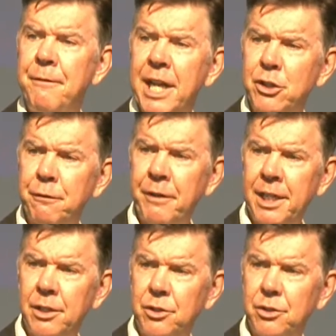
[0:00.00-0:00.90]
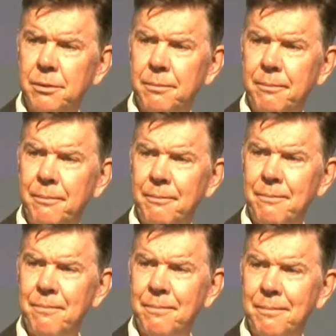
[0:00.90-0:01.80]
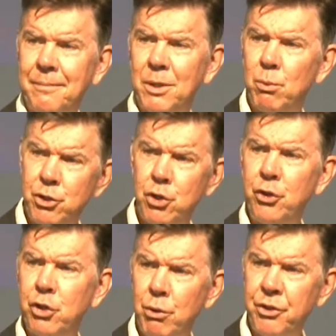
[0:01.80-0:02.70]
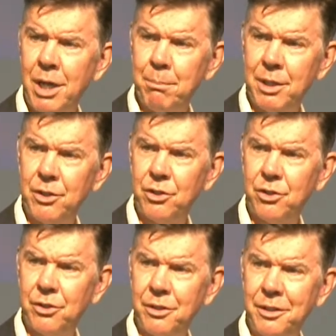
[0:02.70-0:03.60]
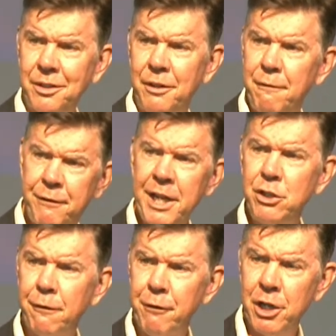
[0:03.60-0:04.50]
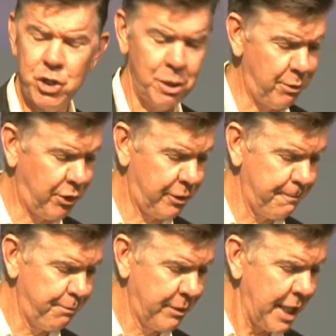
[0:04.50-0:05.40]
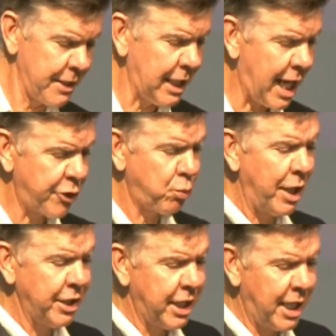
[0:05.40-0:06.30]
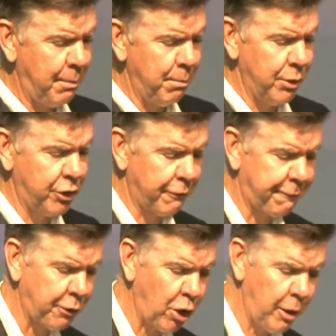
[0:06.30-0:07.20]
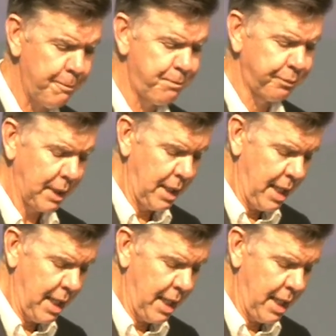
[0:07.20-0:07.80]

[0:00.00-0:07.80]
Forget your failures. Reduce your resentments. Feed your friendships. And the last one comes from